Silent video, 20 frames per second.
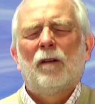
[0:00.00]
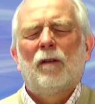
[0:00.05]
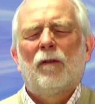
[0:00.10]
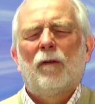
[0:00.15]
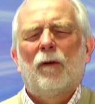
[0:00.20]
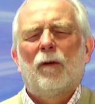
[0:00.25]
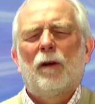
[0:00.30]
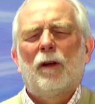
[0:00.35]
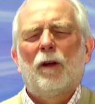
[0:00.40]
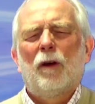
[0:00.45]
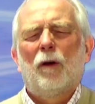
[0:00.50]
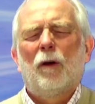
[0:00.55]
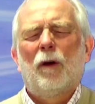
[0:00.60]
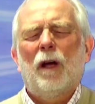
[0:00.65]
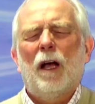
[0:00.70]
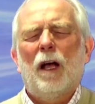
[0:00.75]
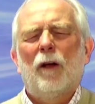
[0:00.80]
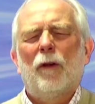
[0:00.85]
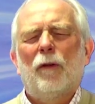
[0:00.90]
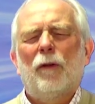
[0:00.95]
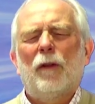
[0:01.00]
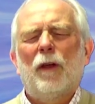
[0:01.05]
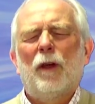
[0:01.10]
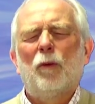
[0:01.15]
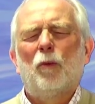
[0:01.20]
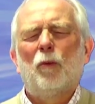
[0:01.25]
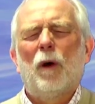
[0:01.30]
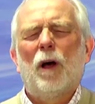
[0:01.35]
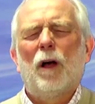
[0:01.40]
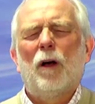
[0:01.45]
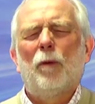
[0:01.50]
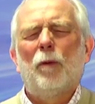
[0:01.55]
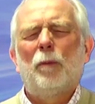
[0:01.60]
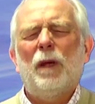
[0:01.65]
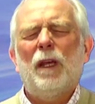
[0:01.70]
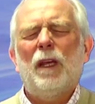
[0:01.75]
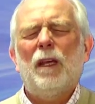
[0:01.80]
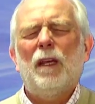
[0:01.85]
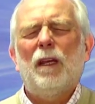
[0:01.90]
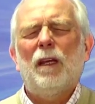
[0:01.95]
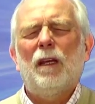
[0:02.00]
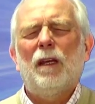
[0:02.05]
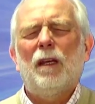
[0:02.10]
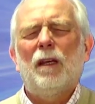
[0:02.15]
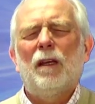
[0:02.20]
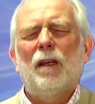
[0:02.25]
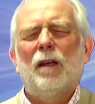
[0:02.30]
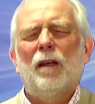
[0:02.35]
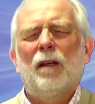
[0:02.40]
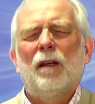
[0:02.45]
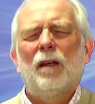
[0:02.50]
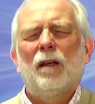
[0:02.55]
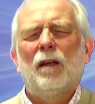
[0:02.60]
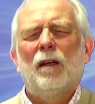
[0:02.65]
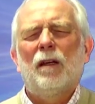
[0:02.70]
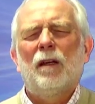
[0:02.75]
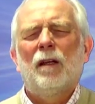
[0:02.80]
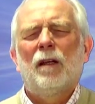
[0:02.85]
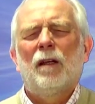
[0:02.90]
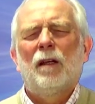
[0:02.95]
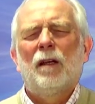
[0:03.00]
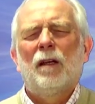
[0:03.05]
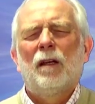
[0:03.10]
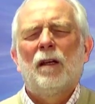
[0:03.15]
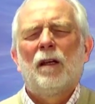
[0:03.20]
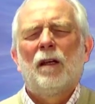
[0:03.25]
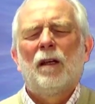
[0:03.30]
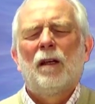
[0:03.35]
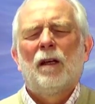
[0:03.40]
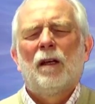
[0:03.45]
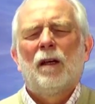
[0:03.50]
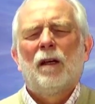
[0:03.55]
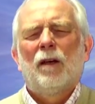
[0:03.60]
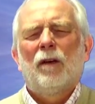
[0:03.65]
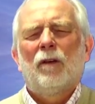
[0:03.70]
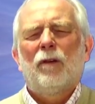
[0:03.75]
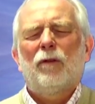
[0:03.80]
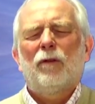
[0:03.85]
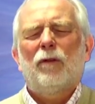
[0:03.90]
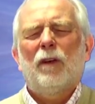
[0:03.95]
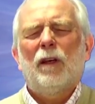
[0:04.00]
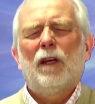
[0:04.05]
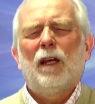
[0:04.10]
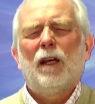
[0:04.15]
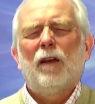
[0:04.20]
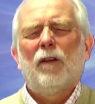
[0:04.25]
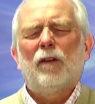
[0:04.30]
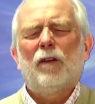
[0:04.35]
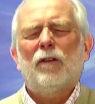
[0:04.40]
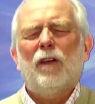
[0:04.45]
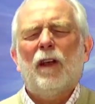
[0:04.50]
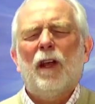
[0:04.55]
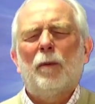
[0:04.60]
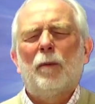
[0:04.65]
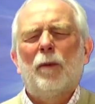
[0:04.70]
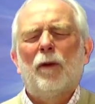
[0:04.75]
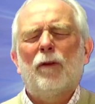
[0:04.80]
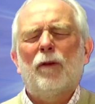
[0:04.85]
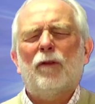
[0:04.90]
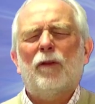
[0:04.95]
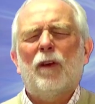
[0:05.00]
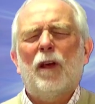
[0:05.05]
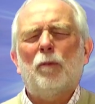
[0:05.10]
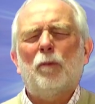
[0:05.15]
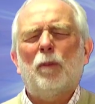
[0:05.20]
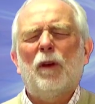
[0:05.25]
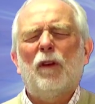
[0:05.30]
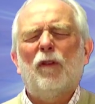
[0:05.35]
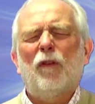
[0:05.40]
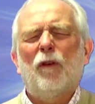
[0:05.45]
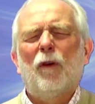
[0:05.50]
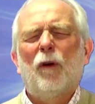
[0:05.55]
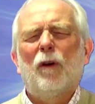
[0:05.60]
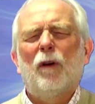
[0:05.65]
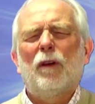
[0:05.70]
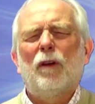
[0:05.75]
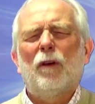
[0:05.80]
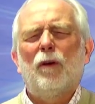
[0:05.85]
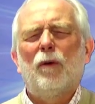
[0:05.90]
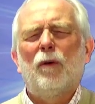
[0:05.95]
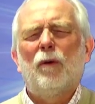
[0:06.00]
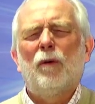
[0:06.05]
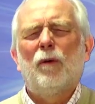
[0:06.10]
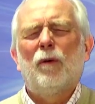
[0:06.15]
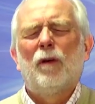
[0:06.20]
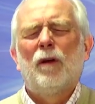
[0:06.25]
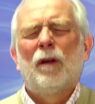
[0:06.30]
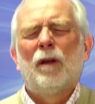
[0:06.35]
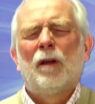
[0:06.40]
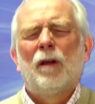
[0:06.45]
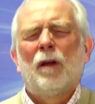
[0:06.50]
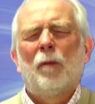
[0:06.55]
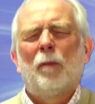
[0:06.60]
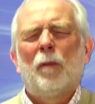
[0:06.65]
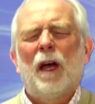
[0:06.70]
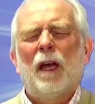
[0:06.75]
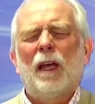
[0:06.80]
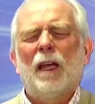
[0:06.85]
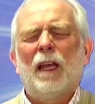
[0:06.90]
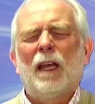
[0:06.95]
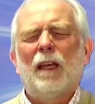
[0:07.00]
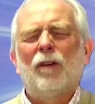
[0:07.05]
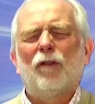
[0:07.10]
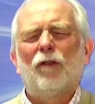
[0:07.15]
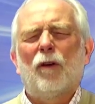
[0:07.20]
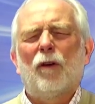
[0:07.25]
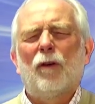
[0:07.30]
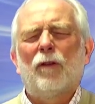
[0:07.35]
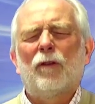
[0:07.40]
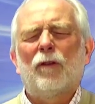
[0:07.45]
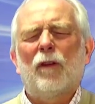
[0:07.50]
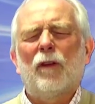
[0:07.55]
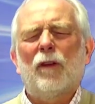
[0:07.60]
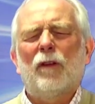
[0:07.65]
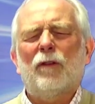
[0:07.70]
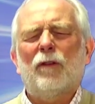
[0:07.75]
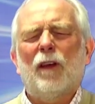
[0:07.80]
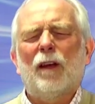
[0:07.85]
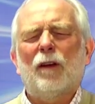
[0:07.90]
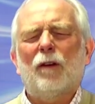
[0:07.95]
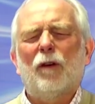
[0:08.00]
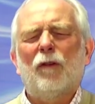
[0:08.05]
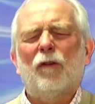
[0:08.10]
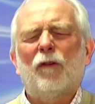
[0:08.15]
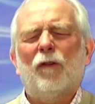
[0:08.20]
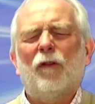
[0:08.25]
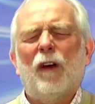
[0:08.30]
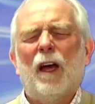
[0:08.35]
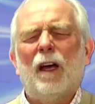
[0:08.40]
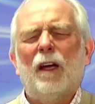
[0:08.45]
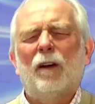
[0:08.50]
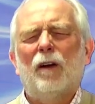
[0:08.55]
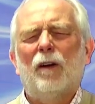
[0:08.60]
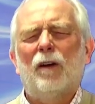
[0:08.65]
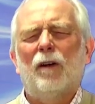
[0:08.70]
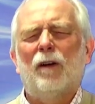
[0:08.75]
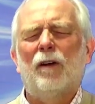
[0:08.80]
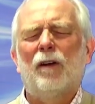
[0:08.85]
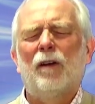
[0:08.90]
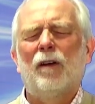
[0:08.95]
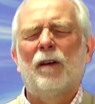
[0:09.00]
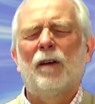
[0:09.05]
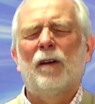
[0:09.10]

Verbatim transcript: for your health and well-being. See the table set before you by angels of the sacred fire,